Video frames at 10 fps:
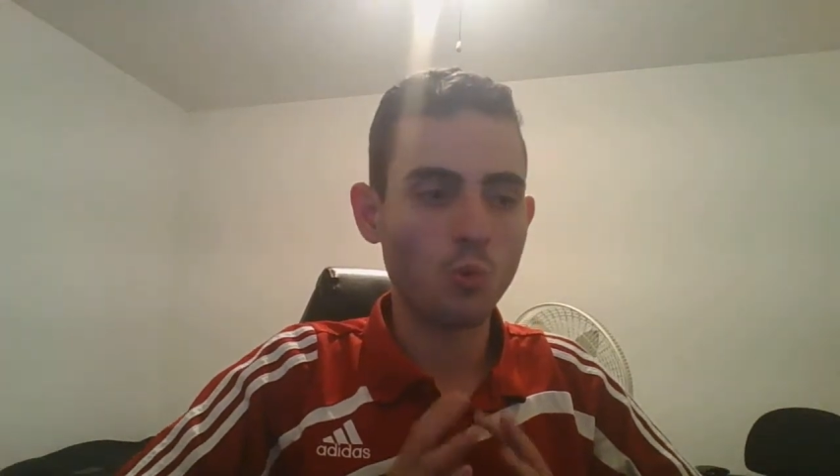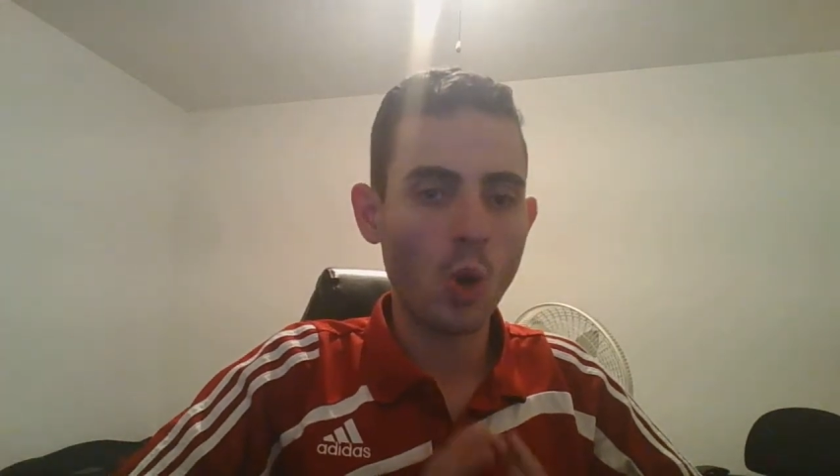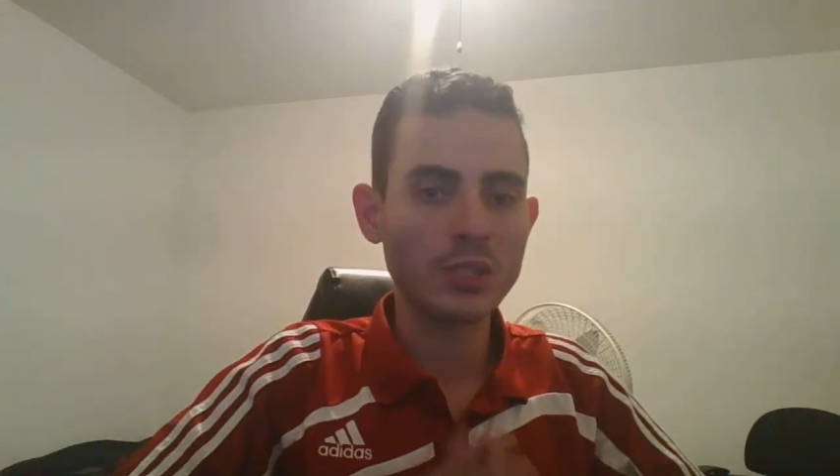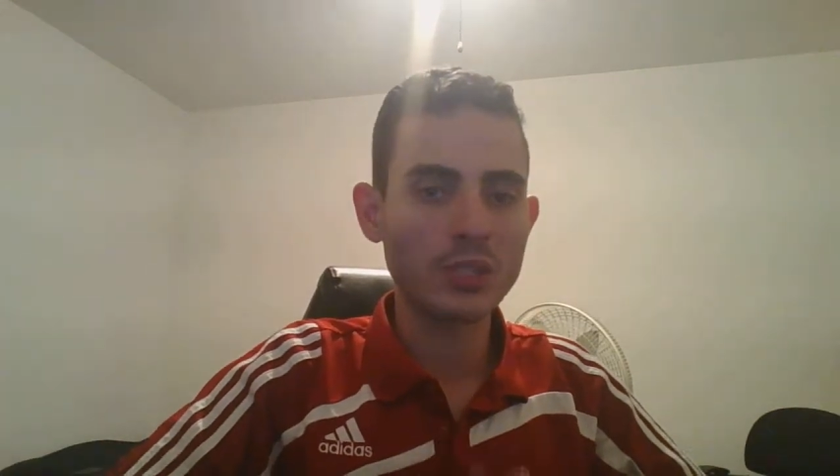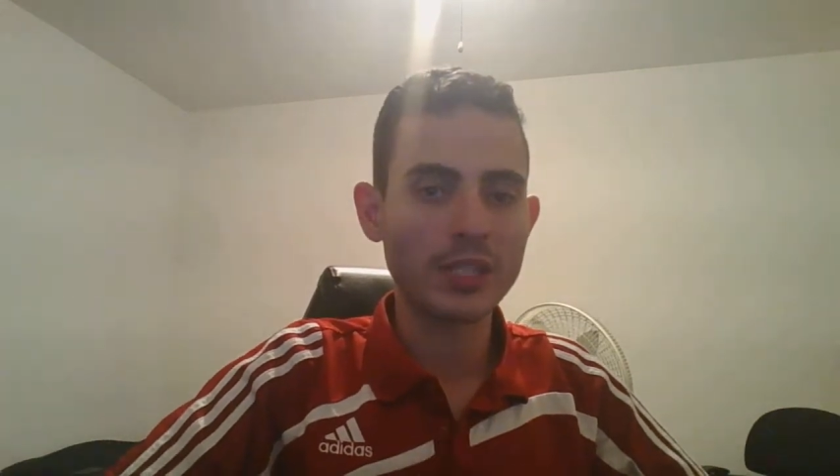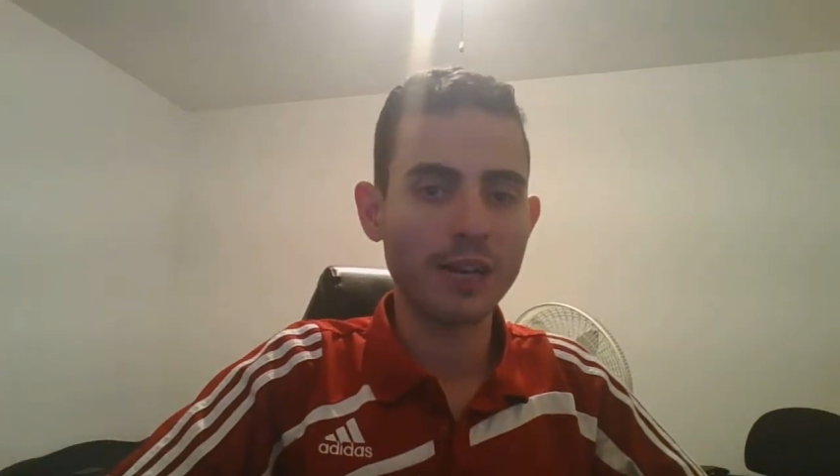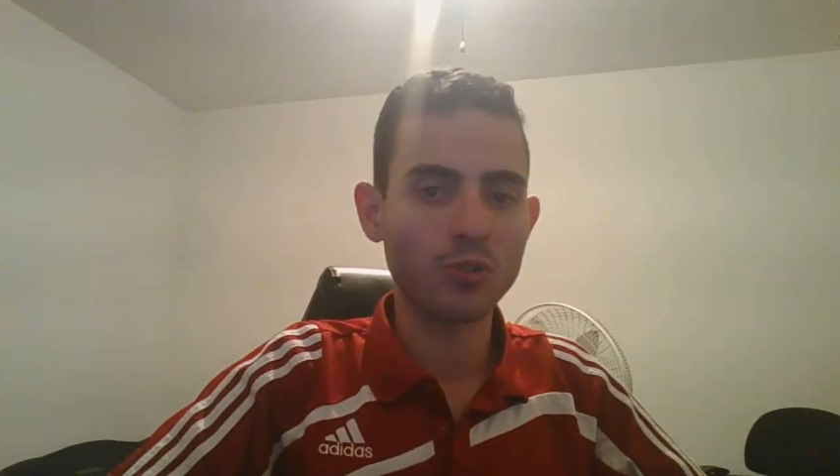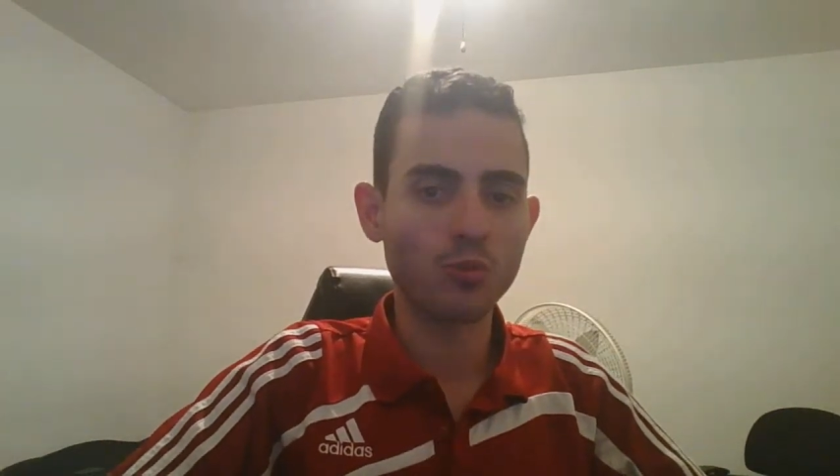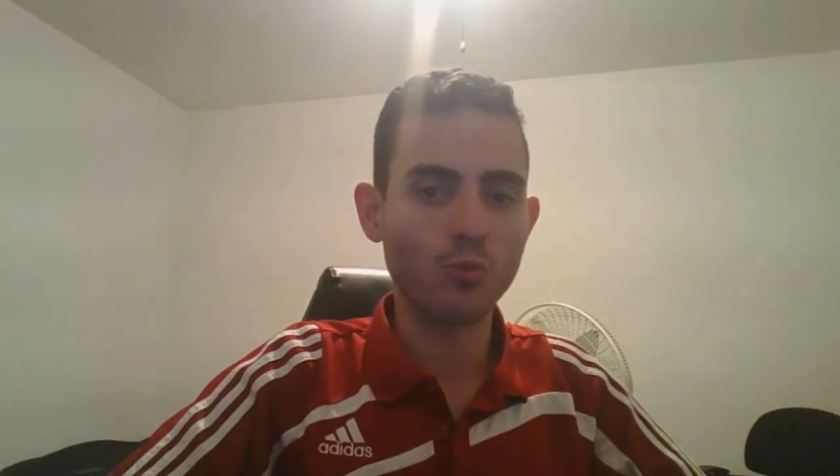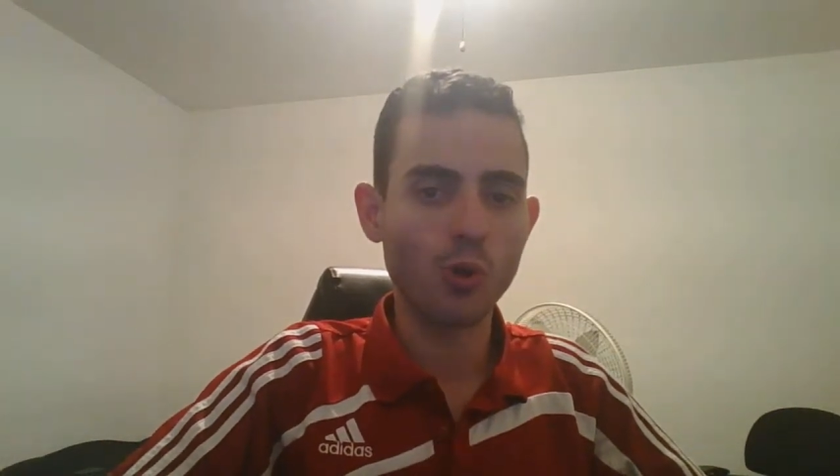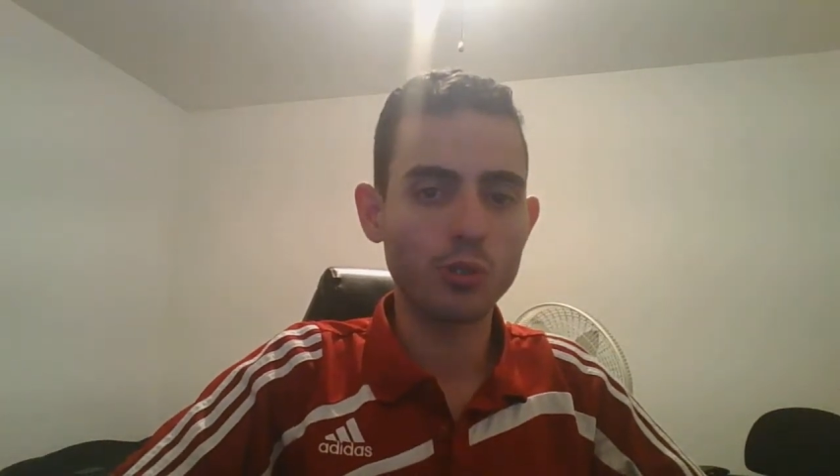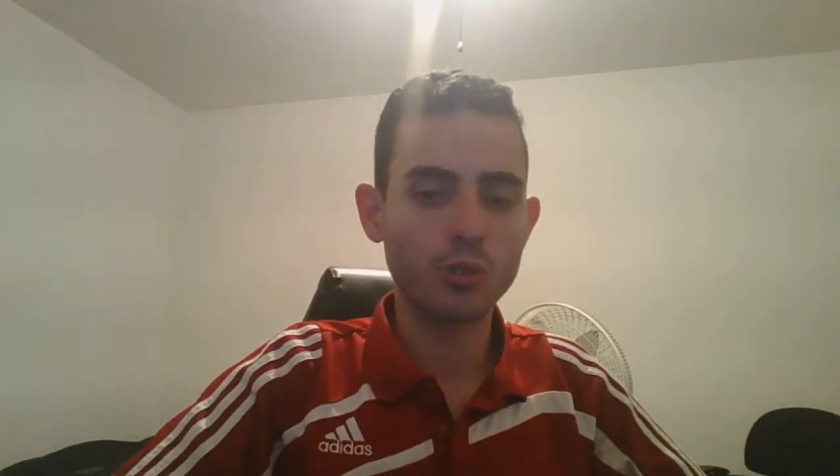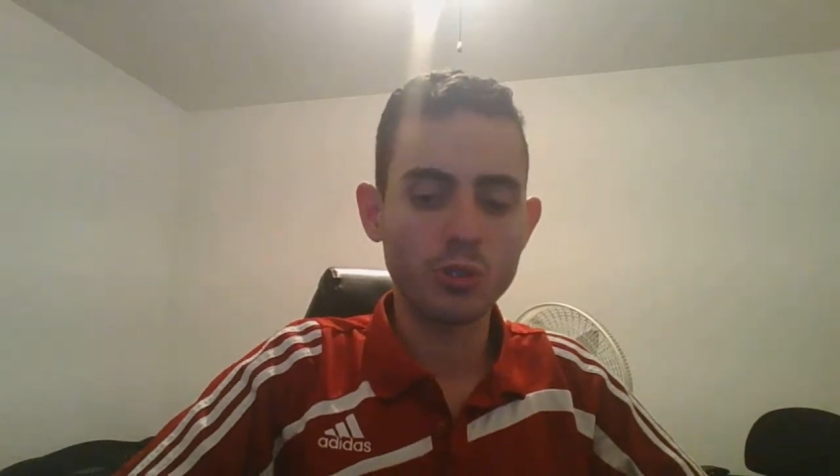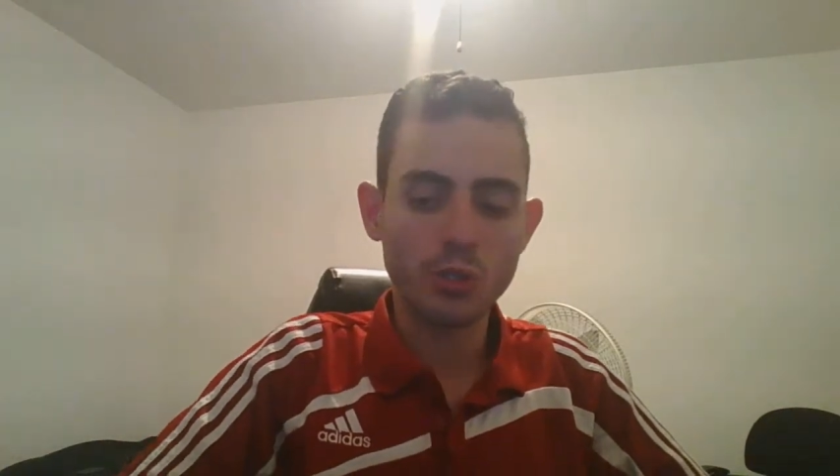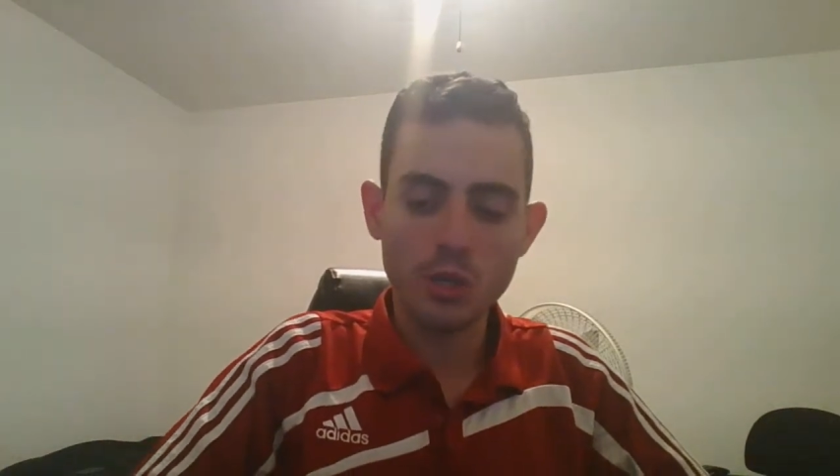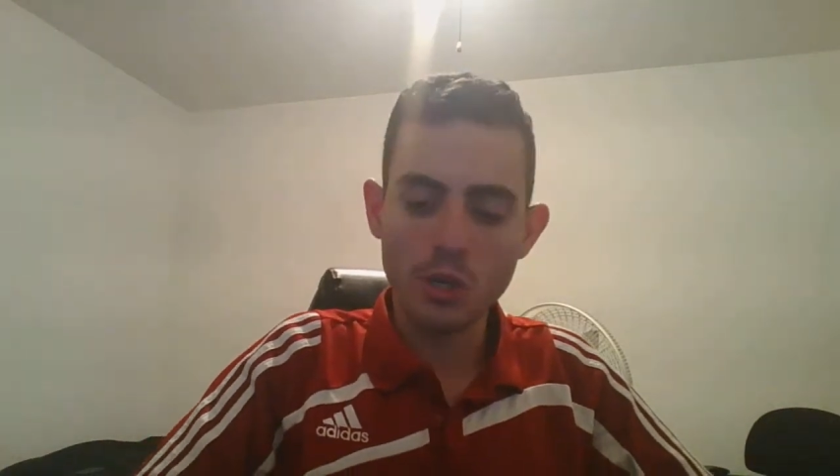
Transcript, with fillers: one step towards